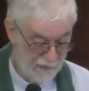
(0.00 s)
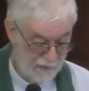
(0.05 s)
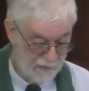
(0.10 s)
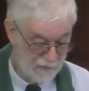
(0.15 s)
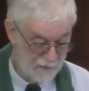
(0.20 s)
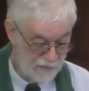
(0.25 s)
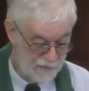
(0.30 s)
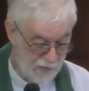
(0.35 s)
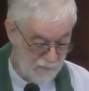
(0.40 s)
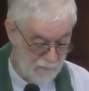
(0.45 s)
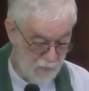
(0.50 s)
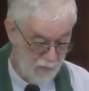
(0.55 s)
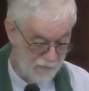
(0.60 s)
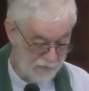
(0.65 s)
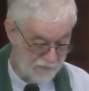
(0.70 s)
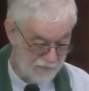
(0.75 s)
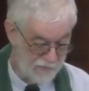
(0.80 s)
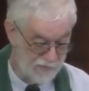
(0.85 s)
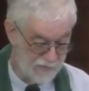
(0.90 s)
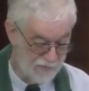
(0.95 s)

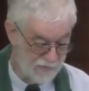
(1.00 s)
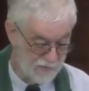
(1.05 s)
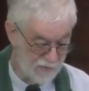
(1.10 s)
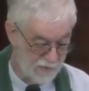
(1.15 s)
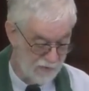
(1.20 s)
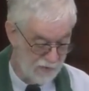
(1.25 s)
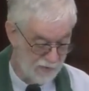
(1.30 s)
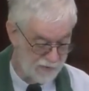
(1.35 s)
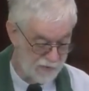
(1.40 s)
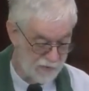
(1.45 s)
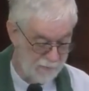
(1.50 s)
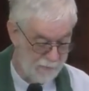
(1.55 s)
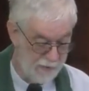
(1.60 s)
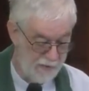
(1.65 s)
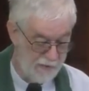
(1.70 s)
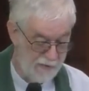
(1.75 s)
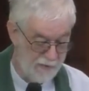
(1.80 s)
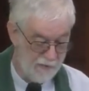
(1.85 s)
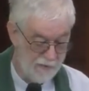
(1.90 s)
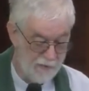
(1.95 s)
Someone's got to
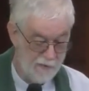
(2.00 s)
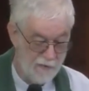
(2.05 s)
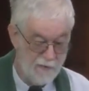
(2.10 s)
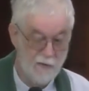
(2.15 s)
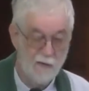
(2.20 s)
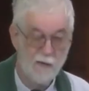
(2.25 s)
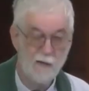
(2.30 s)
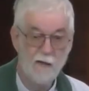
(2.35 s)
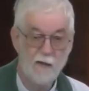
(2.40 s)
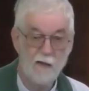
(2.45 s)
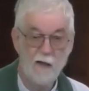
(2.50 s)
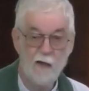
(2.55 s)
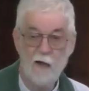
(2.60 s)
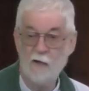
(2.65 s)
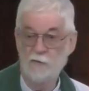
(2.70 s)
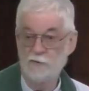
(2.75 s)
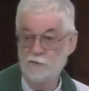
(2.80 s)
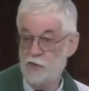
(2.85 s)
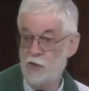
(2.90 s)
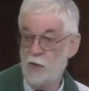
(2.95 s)
be
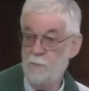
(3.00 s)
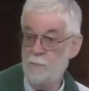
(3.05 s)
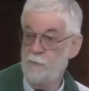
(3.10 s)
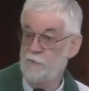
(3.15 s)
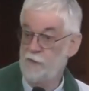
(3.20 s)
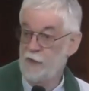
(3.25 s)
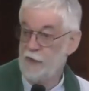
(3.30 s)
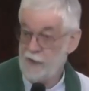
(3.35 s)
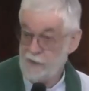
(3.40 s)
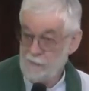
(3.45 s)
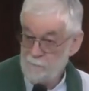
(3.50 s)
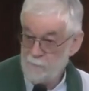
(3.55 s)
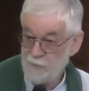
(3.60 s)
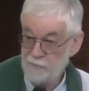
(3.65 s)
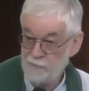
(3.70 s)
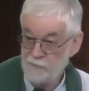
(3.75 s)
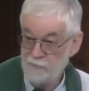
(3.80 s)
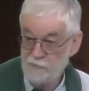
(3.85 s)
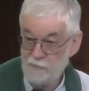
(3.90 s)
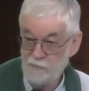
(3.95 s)
on top of the heap,
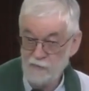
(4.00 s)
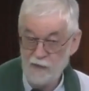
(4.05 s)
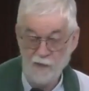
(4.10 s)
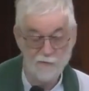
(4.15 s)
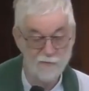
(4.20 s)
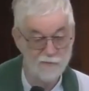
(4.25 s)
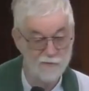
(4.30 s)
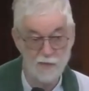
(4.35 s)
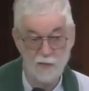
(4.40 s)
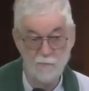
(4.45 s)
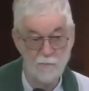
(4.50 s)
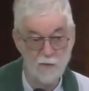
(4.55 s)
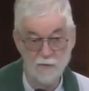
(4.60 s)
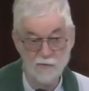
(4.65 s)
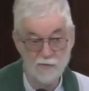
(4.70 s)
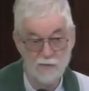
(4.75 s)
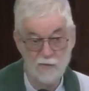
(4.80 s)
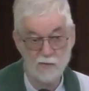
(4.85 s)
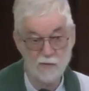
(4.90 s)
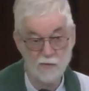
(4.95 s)
and
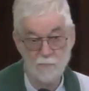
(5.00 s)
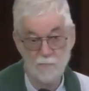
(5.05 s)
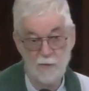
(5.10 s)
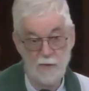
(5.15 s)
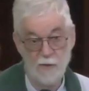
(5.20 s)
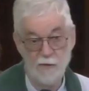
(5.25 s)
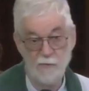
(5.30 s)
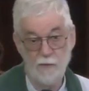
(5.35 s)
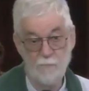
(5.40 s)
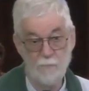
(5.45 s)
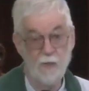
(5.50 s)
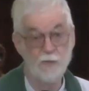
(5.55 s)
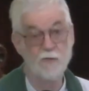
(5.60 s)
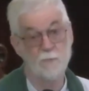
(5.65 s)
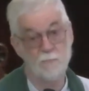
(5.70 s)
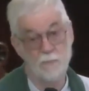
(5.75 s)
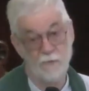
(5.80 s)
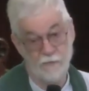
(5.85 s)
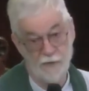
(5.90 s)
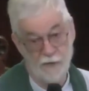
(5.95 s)
someone's got to be on the
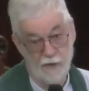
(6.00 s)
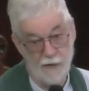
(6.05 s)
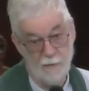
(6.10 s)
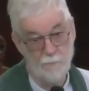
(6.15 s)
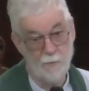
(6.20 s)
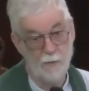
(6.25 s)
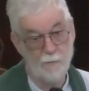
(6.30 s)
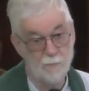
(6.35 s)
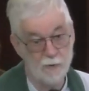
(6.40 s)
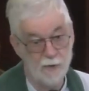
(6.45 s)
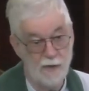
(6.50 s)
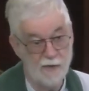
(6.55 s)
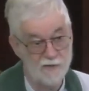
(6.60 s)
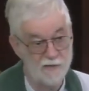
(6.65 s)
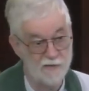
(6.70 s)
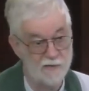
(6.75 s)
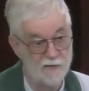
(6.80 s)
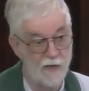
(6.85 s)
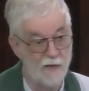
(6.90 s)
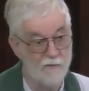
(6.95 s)
bottom of the heap in
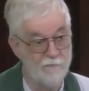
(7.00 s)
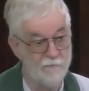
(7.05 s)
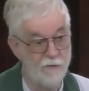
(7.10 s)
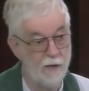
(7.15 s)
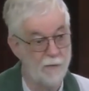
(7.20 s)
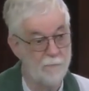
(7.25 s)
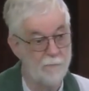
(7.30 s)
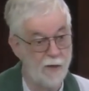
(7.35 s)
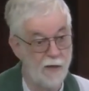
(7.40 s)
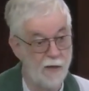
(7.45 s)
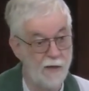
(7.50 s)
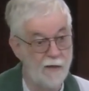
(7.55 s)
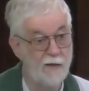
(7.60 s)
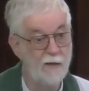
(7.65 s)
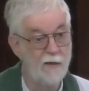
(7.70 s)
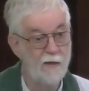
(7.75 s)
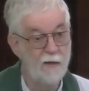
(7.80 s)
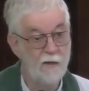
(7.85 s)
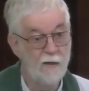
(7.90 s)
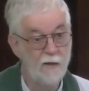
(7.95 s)
places like Philippi
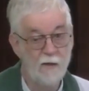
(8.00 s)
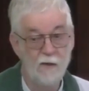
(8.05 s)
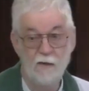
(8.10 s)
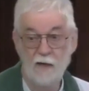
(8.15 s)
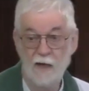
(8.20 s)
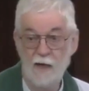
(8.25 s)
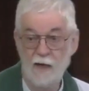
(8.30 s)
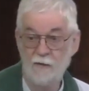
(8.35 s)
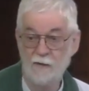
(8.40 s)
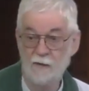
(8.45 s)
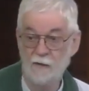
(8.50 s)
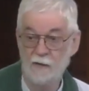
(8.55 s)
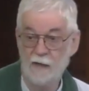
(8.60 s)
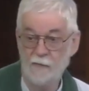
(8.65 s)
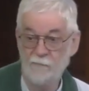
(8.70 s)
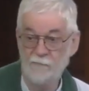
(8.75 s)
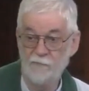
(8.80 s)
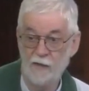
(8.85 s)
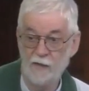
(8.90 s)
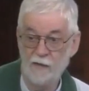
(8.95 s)
or Harrogate,
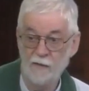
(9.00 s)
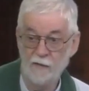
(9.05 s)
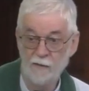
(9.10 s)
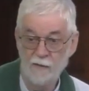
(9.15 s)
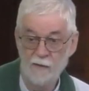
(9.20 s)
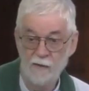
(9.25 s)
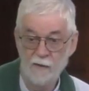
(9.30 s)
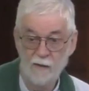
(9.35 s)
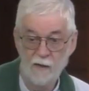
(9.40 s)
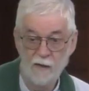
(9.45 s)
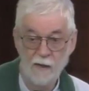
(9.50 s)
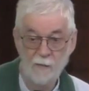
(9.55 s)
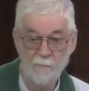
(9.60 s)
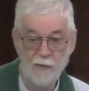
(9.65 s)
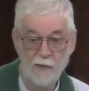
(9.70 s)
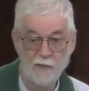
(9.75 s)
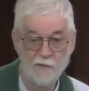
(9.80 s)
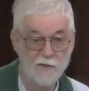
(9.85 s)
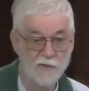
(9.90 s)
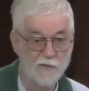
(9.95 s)
haven't they? I
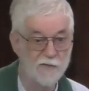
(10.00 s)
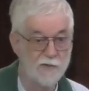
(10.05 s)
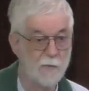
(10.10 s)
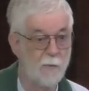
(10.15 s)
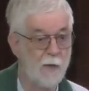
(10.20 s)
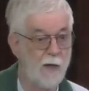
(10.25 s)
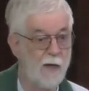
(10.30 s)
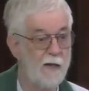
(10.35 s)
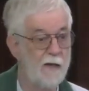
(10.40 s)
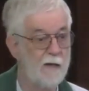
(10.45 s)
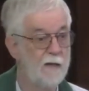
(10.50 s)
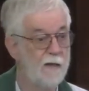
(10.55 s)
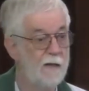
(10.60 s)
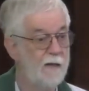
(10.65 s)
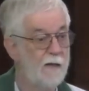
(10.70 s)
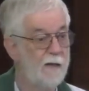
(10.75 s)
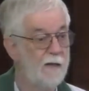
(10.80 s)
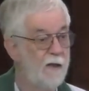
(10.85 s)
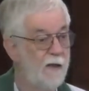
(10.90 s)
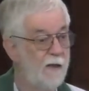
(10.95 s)
mean, that's just the way
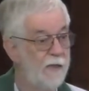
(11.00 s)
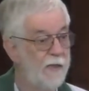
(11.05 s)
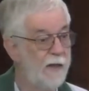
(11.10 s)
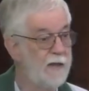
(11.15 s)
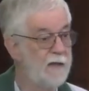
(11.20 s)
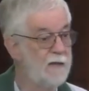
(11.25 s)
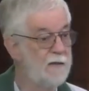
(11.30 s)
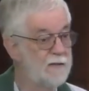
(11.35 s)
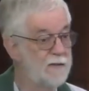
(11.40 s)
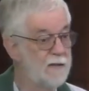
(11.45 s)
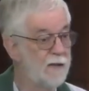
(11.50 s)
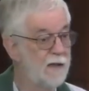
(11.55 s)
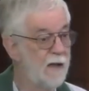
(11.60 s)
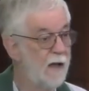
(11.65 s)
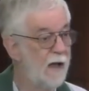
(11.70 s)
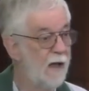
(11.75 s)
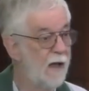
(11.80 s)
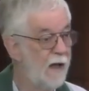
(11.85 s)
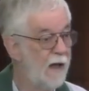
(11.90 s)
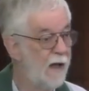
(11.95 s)
things
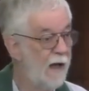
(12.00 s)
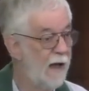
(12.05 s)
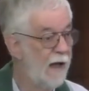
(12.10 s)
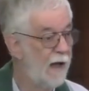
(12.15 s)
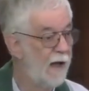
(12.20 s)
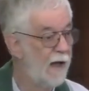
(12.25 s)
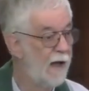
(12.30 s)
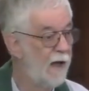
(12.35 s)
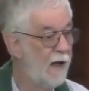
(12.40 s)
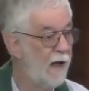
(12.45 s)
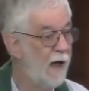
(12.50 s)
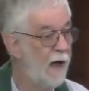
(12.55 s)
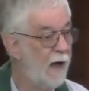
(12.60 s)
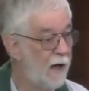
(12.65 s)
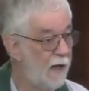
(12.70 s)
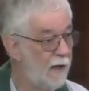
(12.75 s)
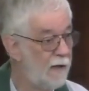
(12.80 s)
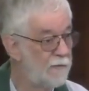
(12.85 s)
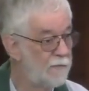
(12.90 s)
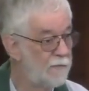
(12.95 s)
are.